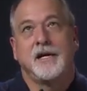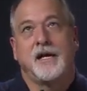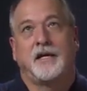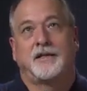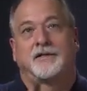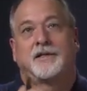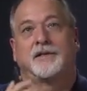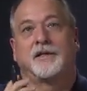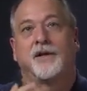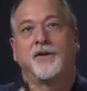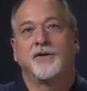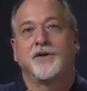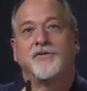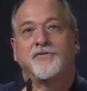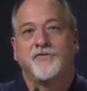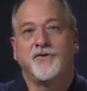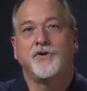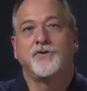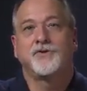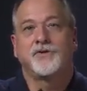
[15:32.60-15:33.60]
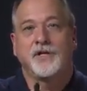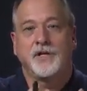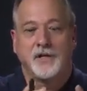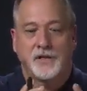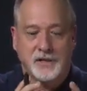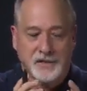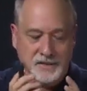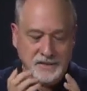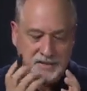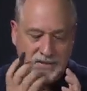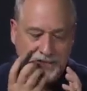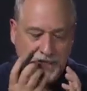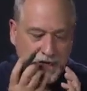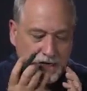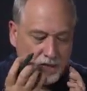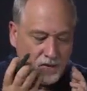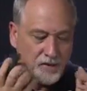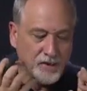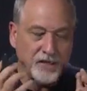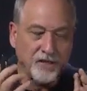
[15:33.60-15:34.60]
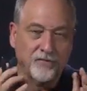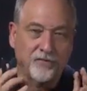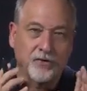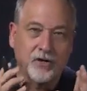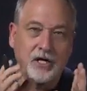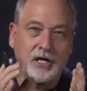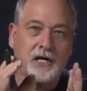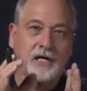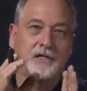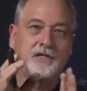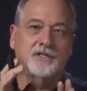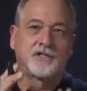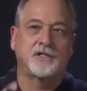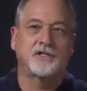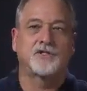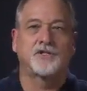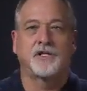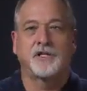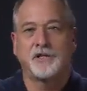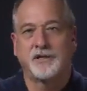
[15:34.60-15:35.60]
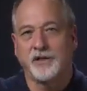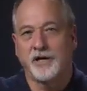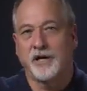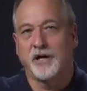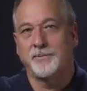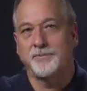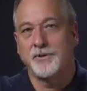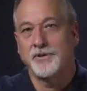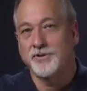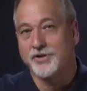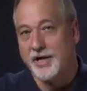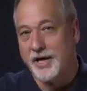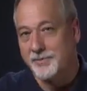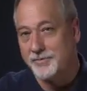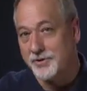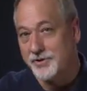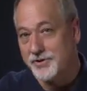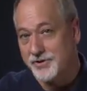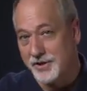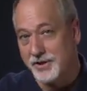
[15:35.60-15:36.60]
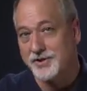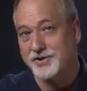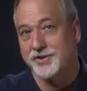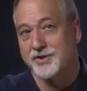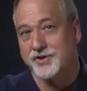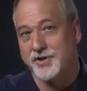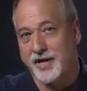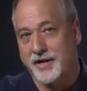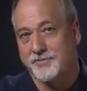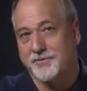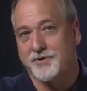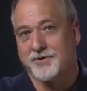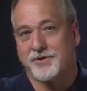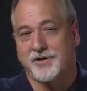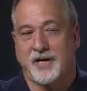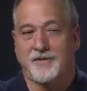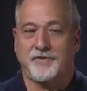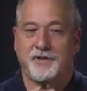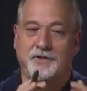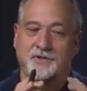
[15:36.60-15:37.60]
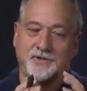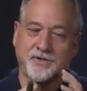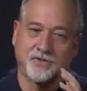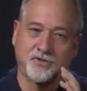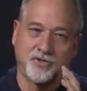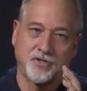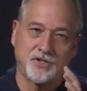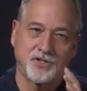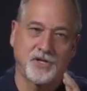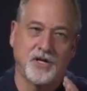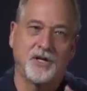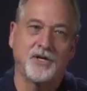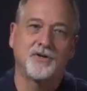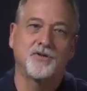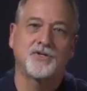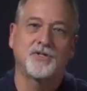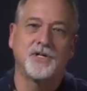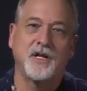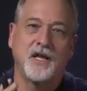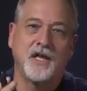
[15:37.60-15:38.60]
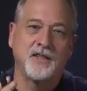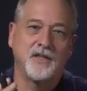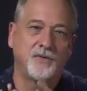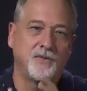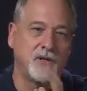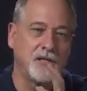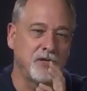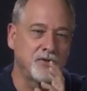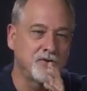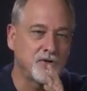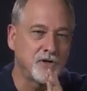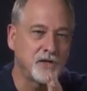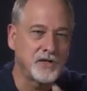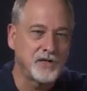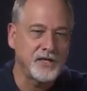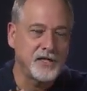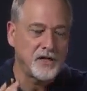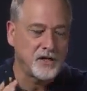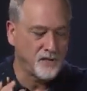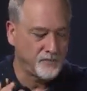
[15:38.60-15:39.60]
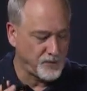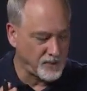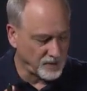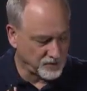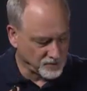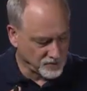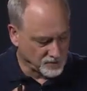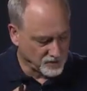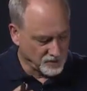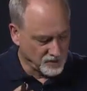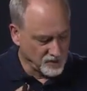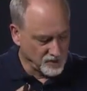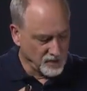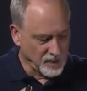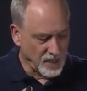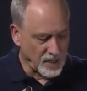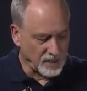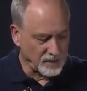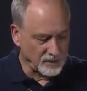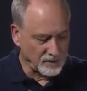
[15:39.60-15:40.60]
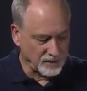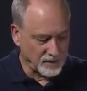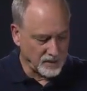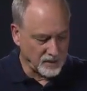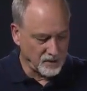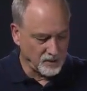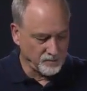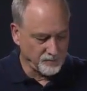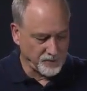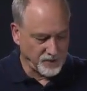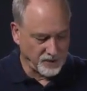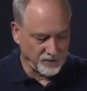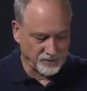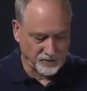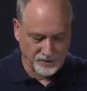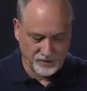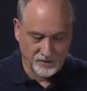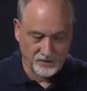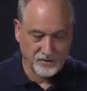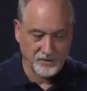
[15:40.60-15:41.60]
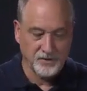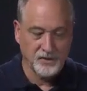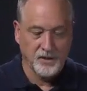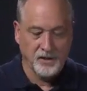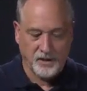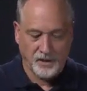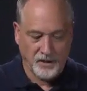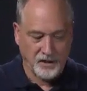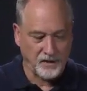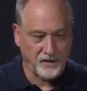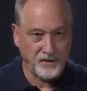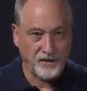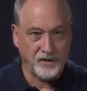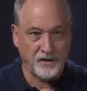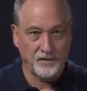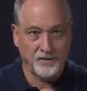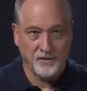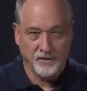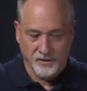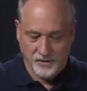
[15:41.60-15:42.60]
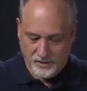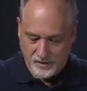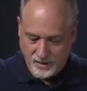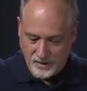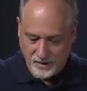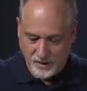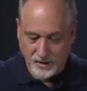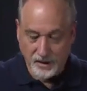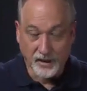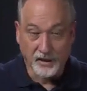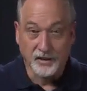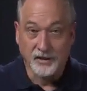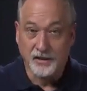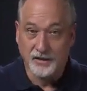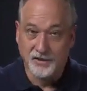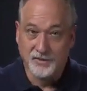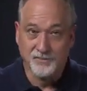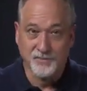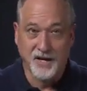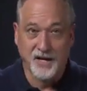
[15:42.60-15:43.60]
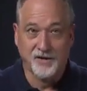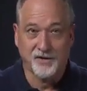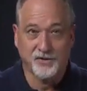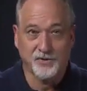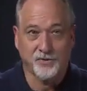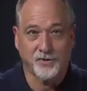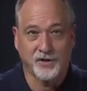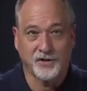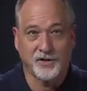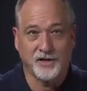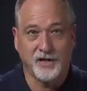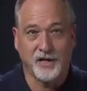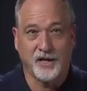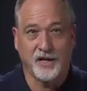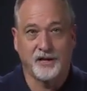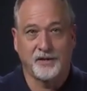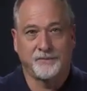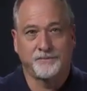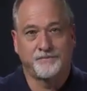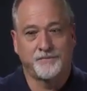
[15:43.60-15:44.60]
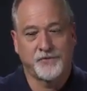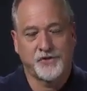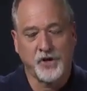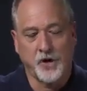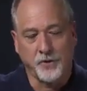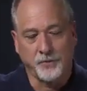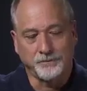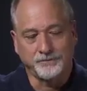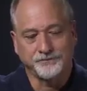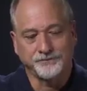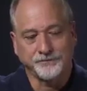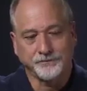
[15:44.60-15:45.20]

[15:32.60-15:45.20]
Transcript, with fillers: it's a little confusing. Generally, it really starts to clear up in chapter six and chapter seven. And so just understand that we learn little bits and little pieces, and then uh, it gets better toward the end. So,